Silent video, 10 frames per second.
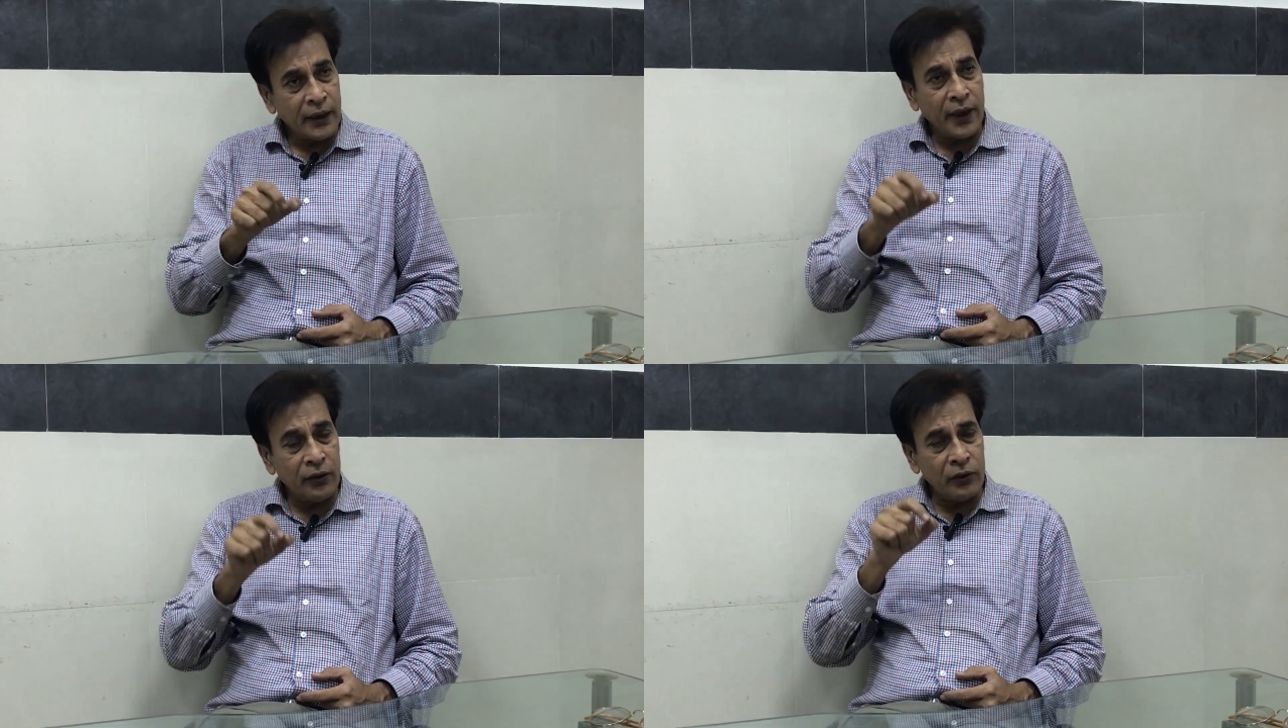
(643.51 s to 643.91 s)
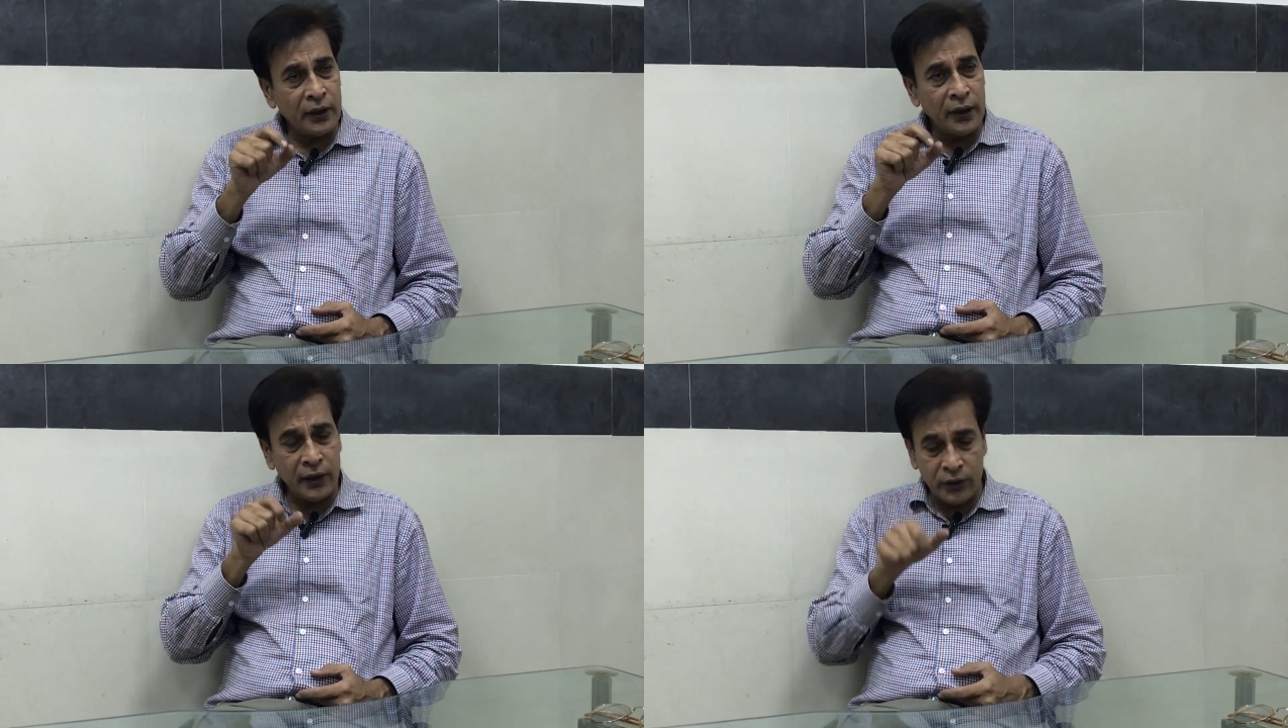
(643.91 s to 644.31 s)
The
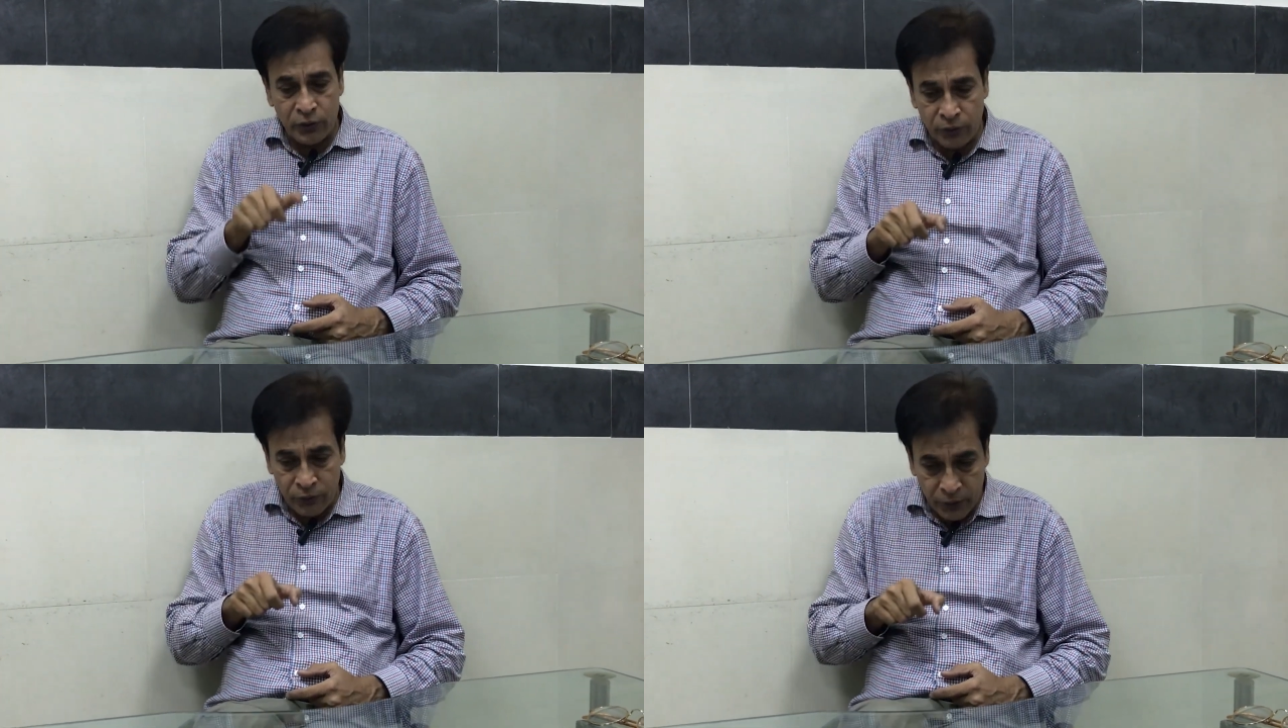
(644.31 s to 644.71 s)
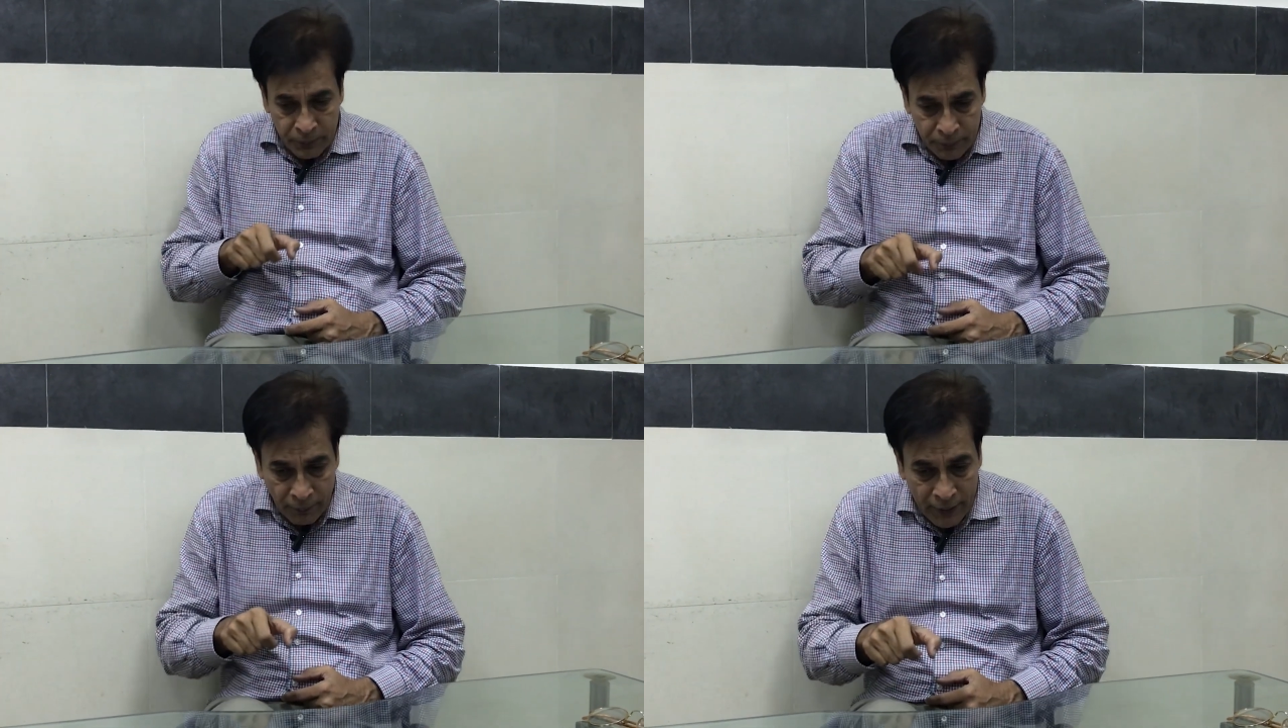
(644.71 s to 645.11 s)
endotracheal tube would
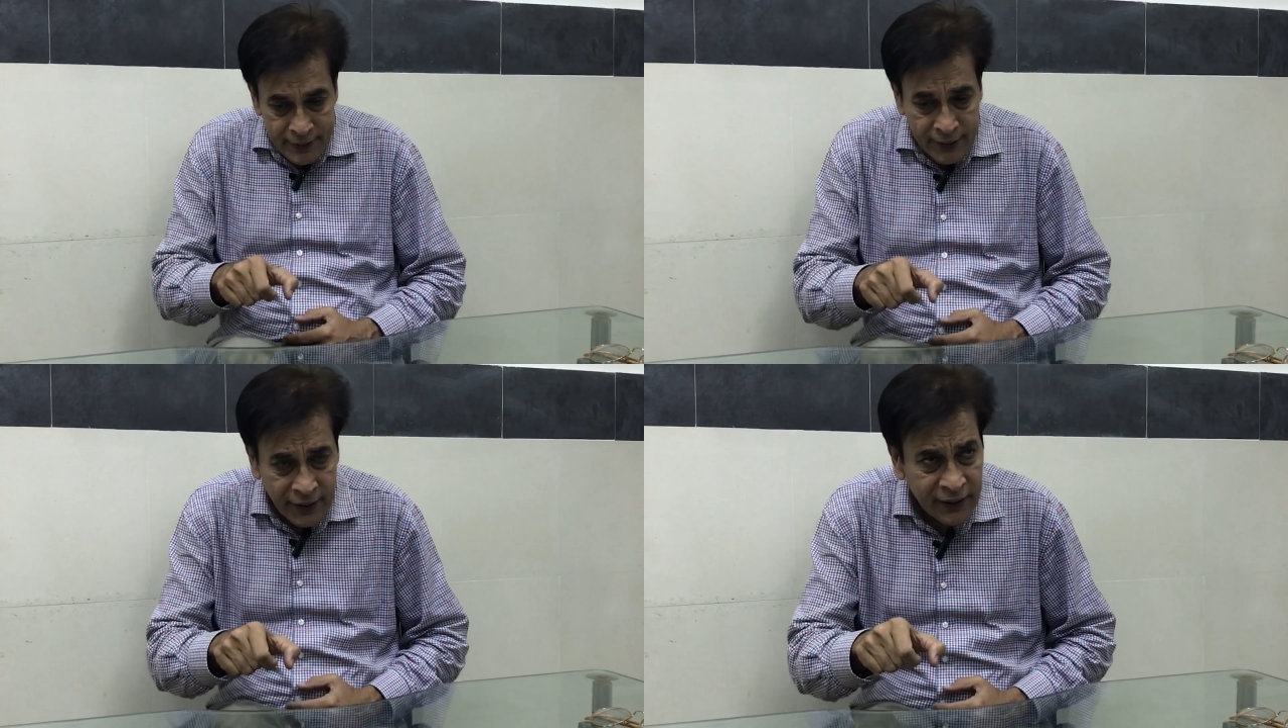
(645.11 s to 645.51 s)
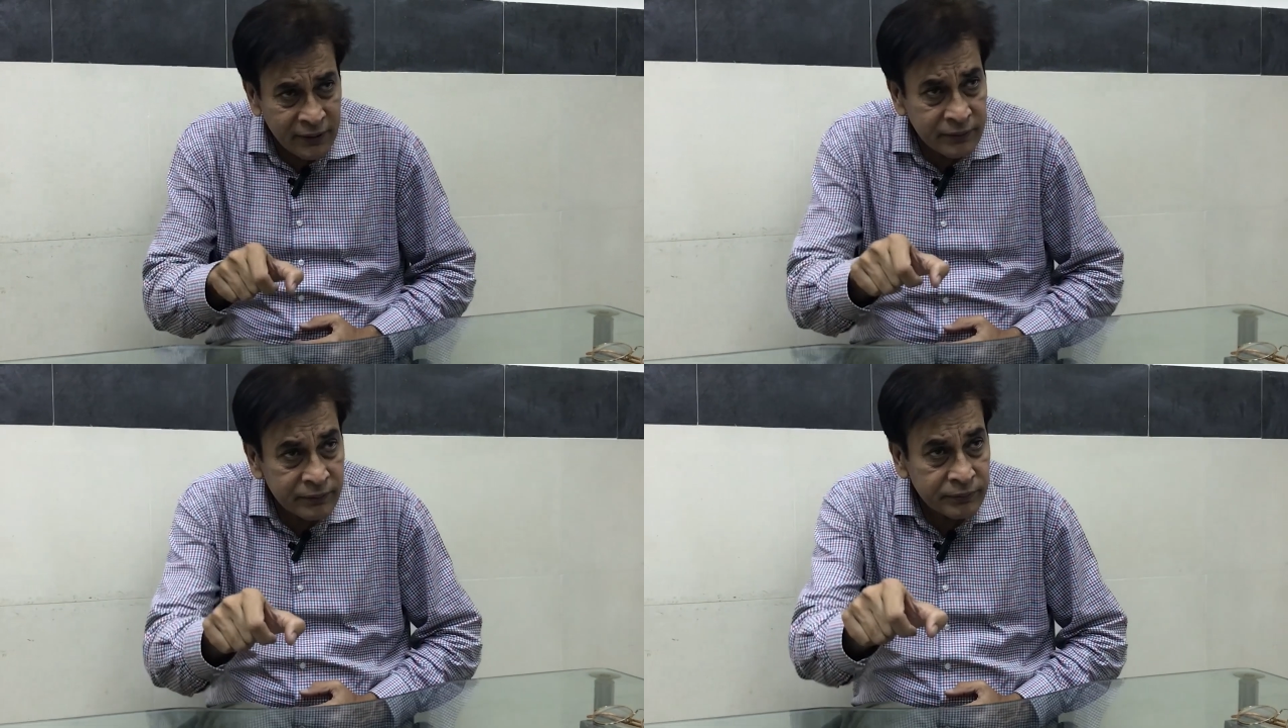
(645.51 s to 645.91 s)
be passing